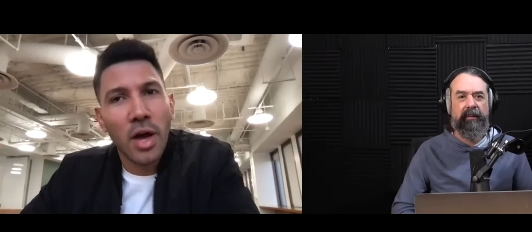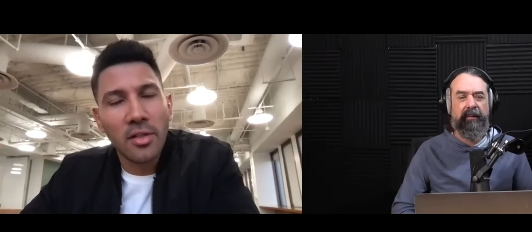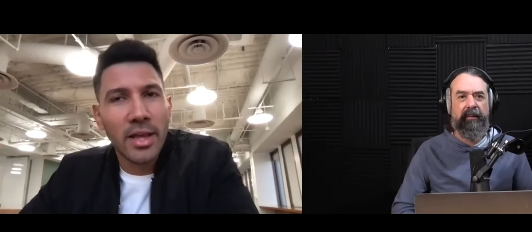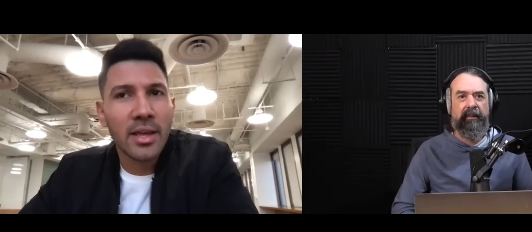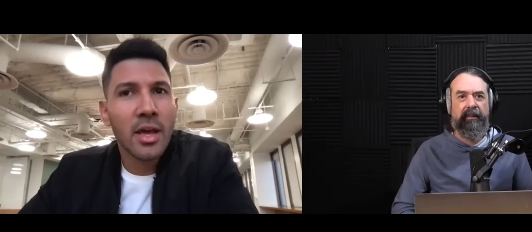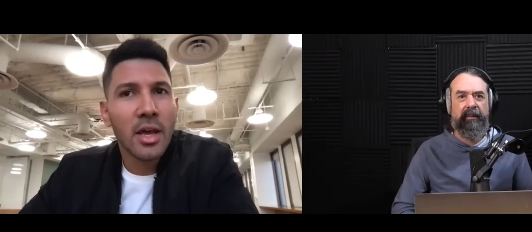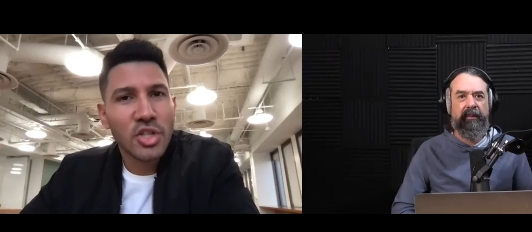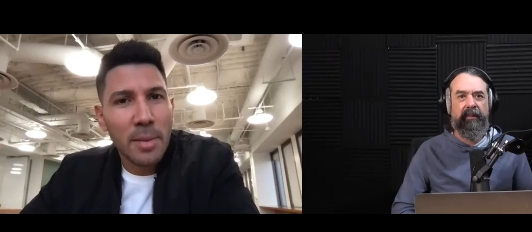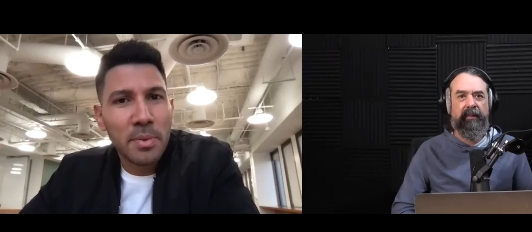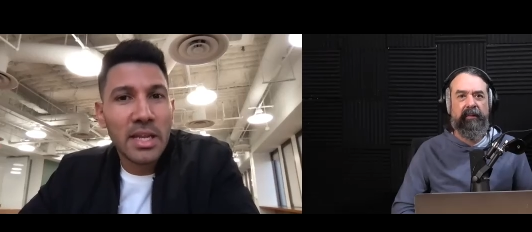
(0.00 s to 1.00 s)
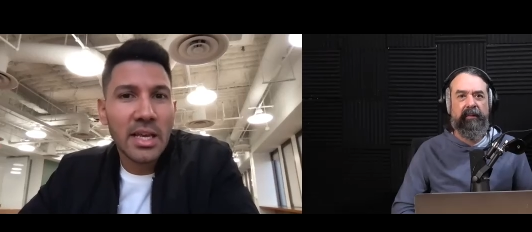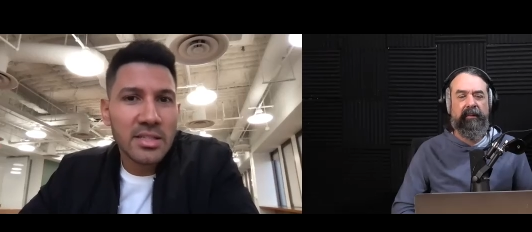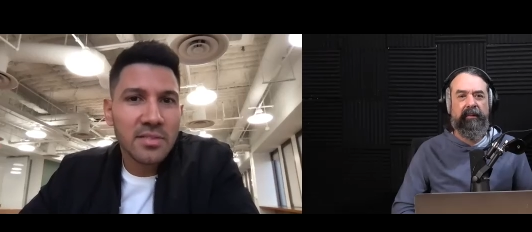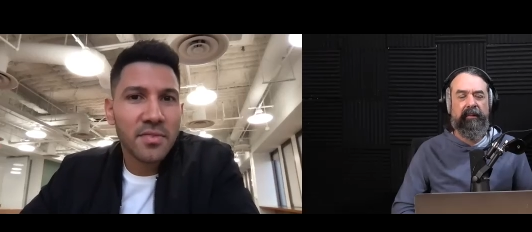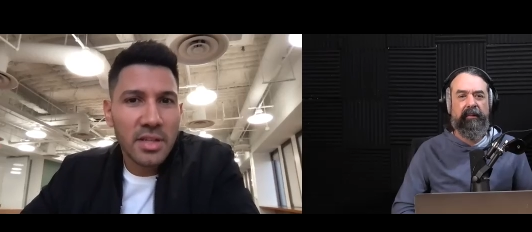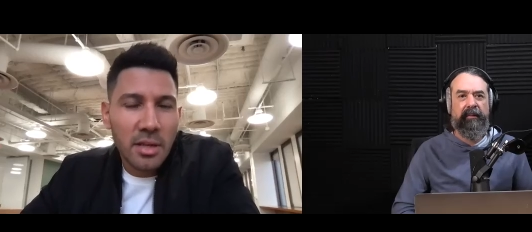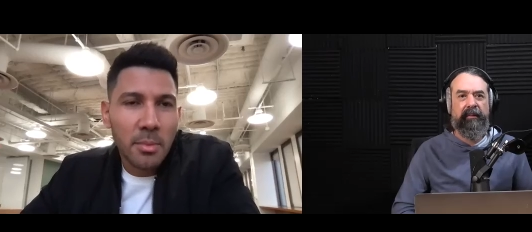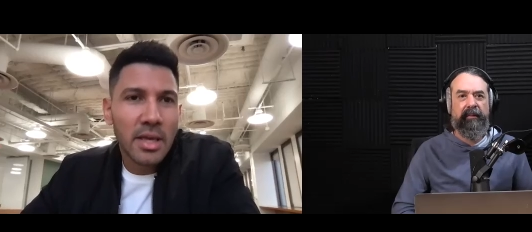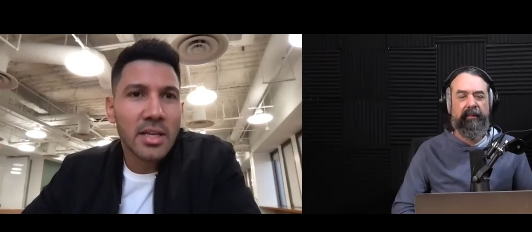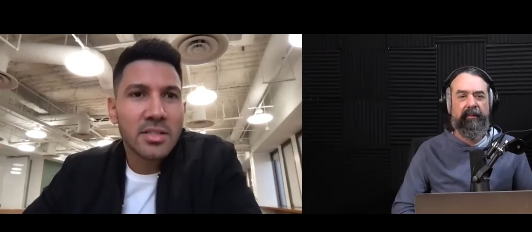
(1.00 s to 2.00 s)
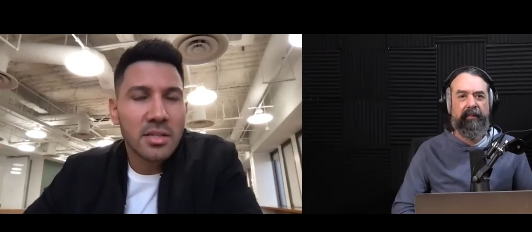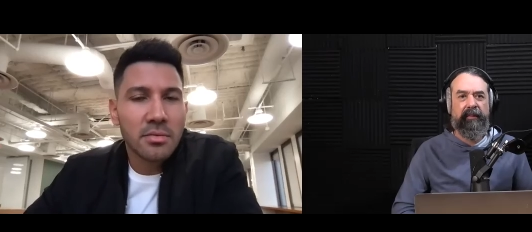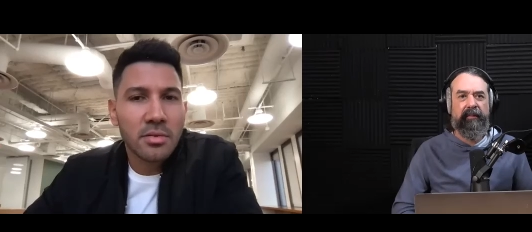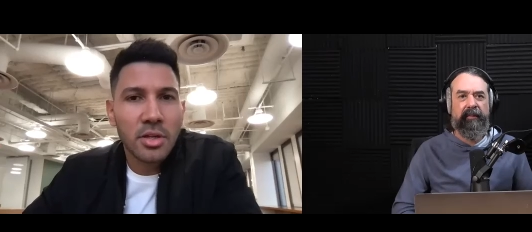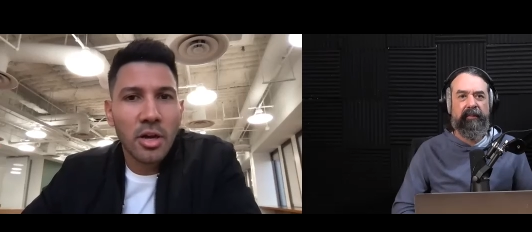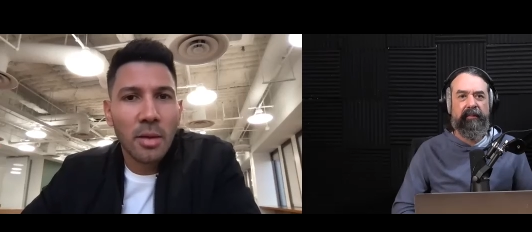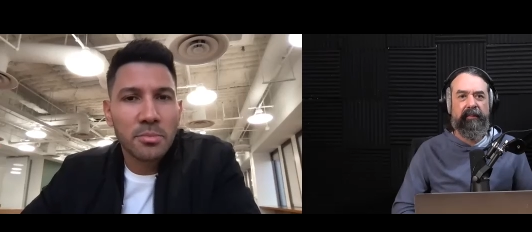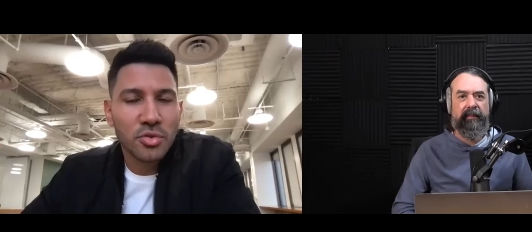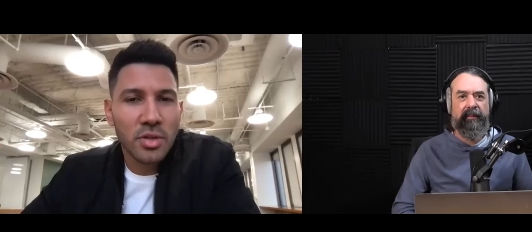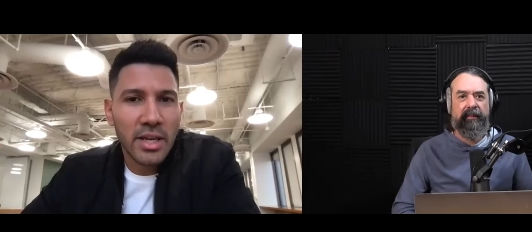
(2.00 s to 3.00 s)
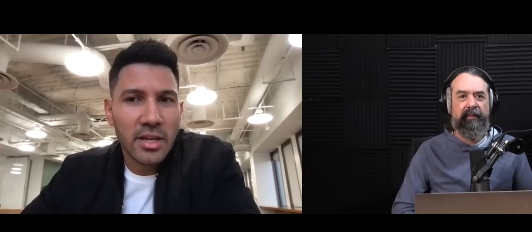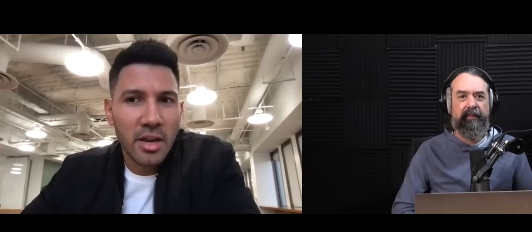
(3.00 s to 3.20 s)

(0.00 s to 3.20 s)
Speaker 1: are like Japanese and Vietnamese, and you know I'm Sri Lankan.